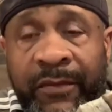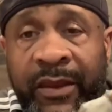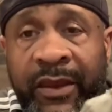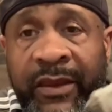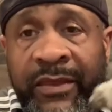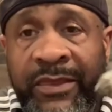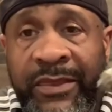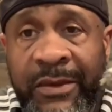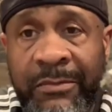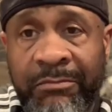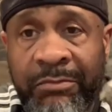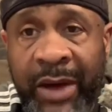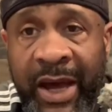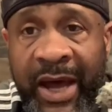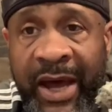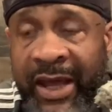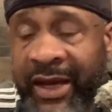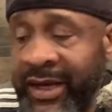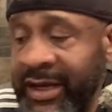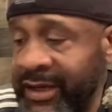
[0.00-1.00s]
the
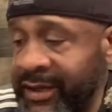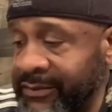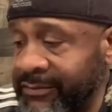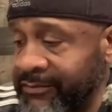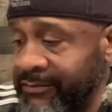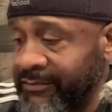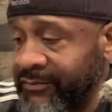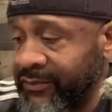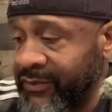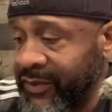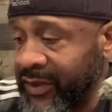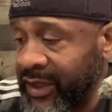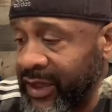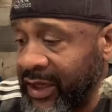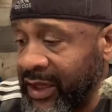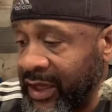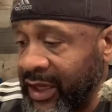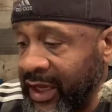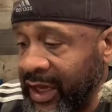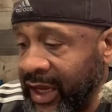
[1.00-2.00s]
body,
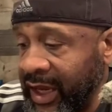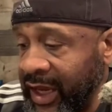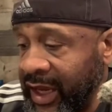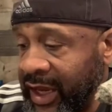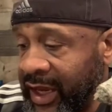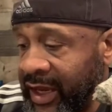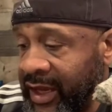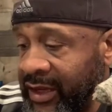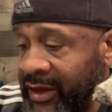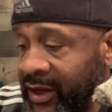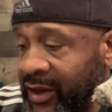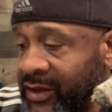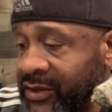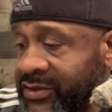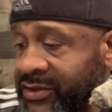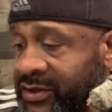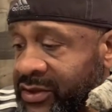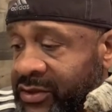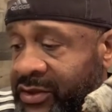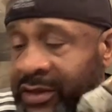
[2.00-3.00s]
and
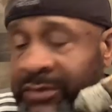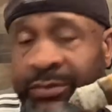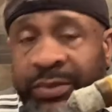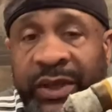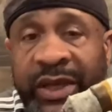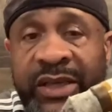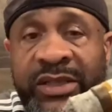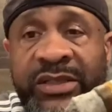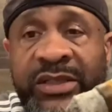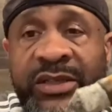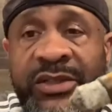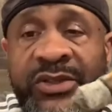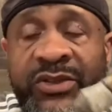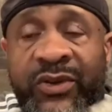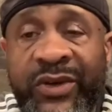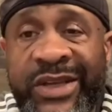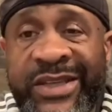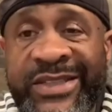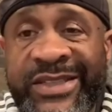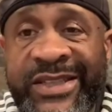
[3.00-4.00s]
also complexity and
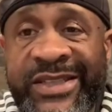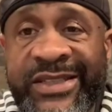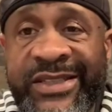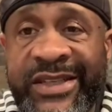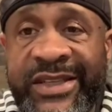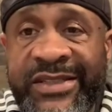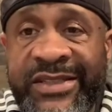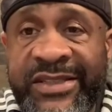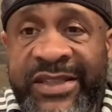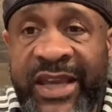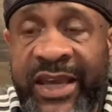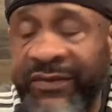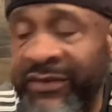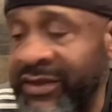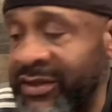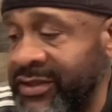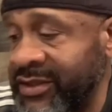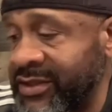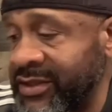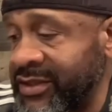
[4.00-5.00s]
transition a 7.
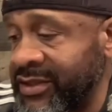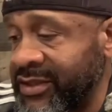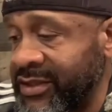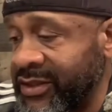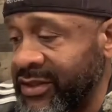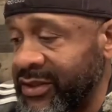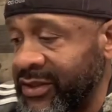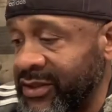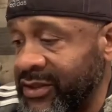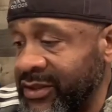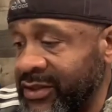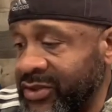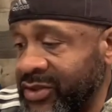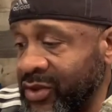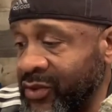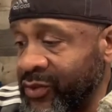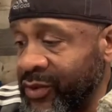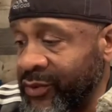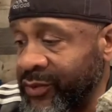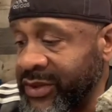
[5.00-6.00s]
So
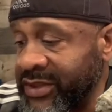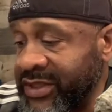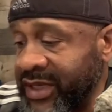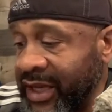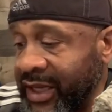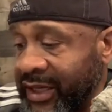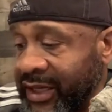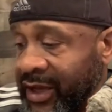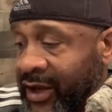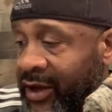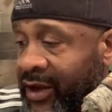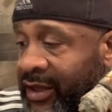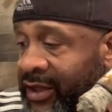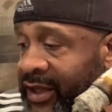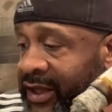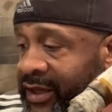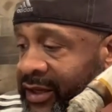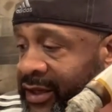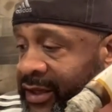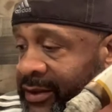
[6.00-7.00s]
when we tally all
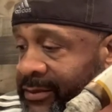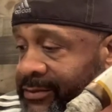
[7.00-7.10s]
that up,